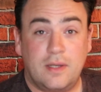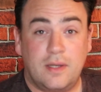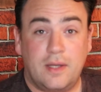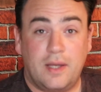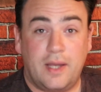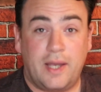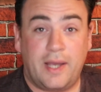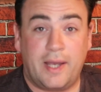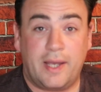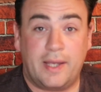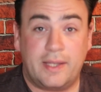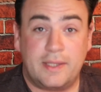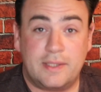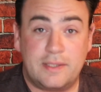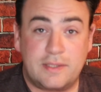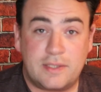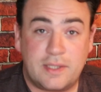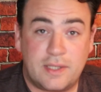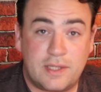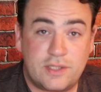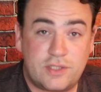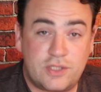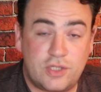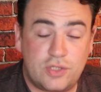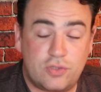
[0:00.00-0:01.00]

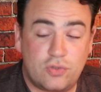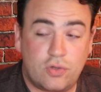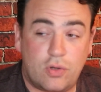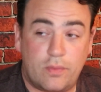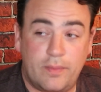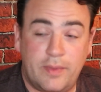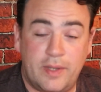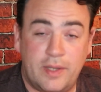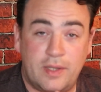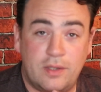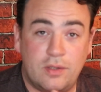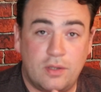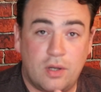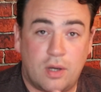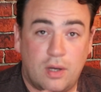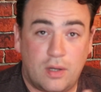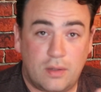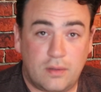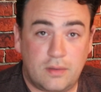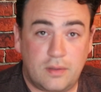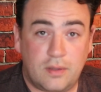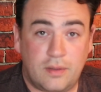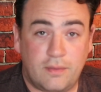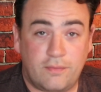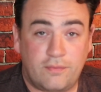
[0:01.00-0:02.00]
And she taught me a lot
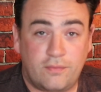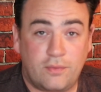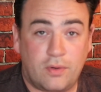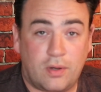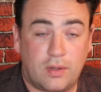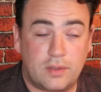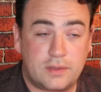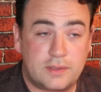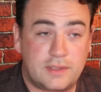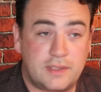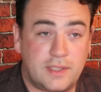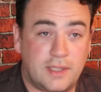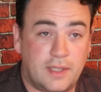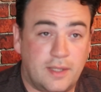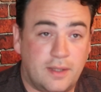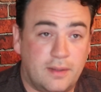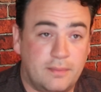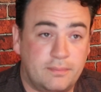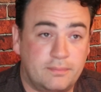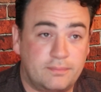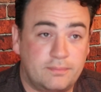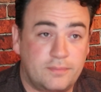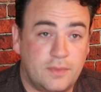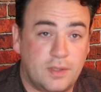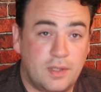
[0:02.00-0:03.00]
of what
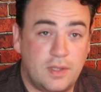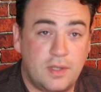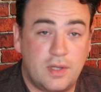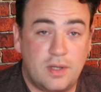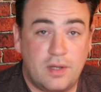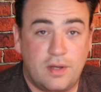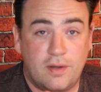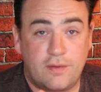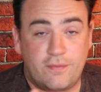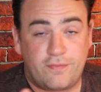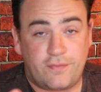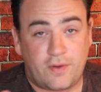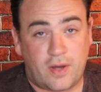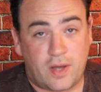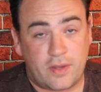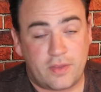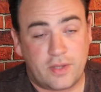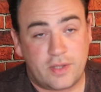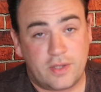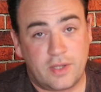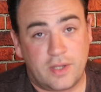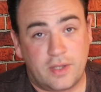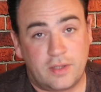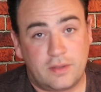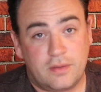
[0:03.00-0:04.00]
her father
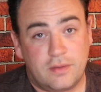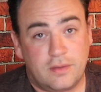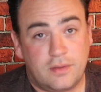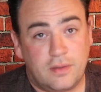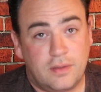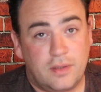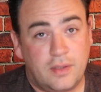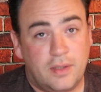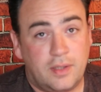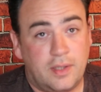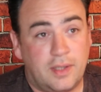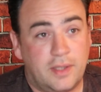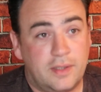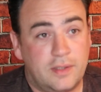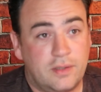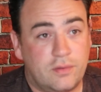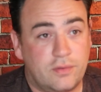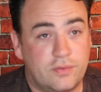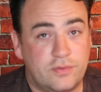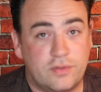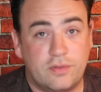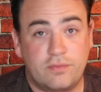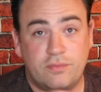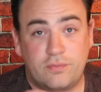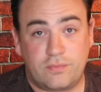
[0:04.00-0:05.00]
learned, and
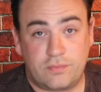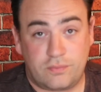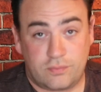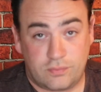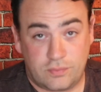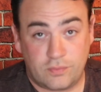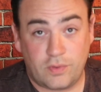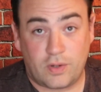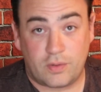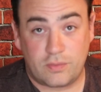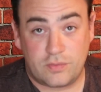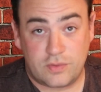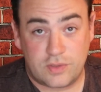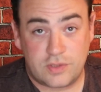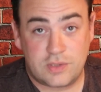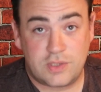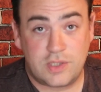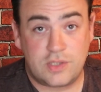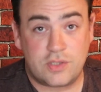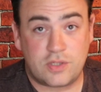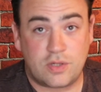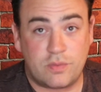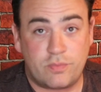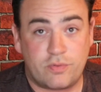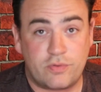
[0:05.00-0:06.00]
also what
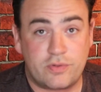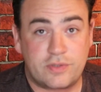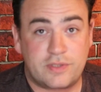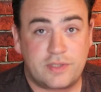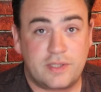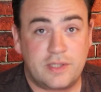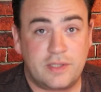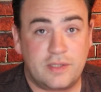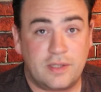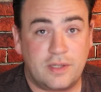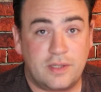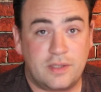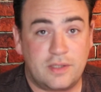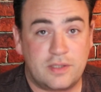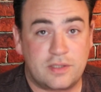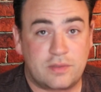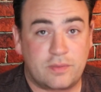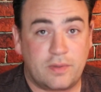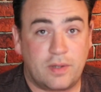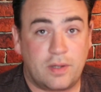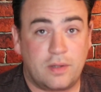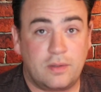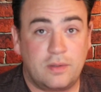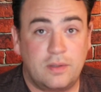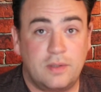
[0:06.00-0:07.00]
Joe Bruce Lee learned as
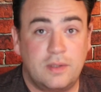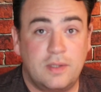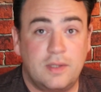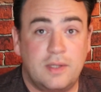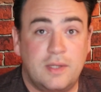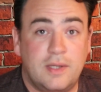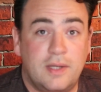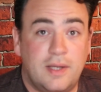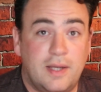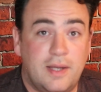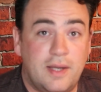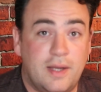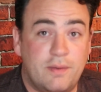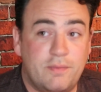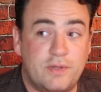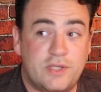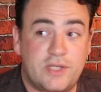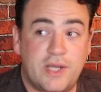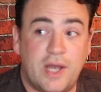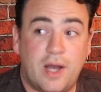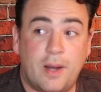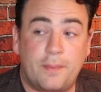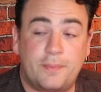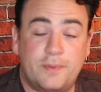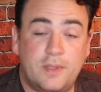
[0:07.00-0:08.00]
well, which
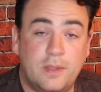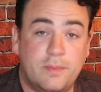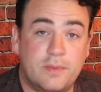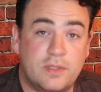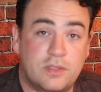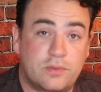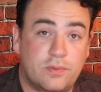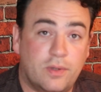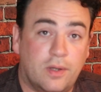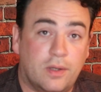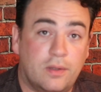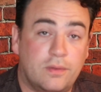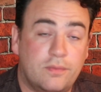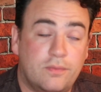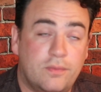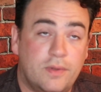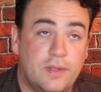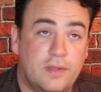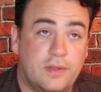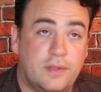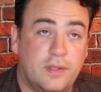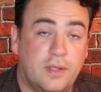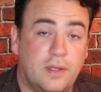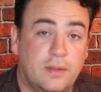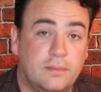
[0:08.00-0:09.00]
helped him as well
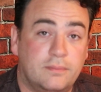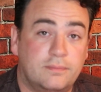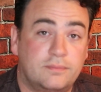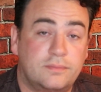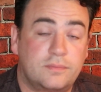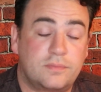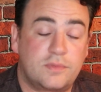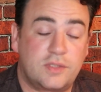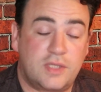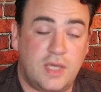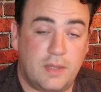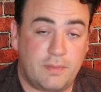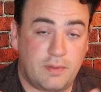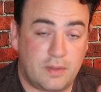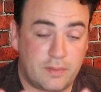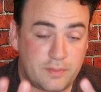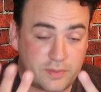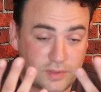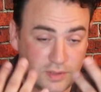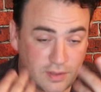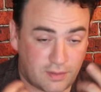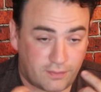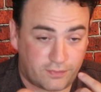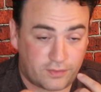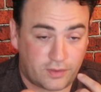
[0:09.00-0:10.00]
with keeping
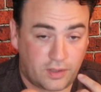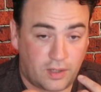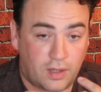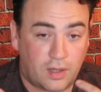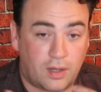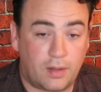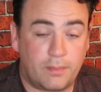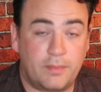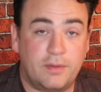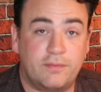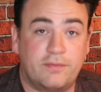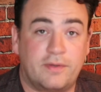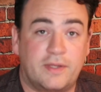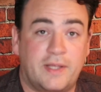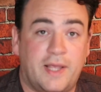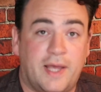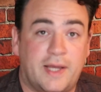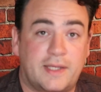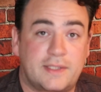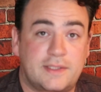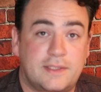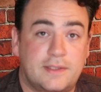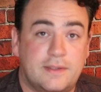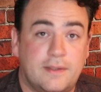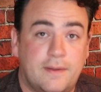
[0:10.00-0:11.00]
himself calm and
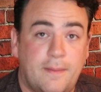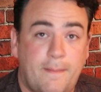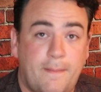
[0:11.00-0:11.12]
relaxed.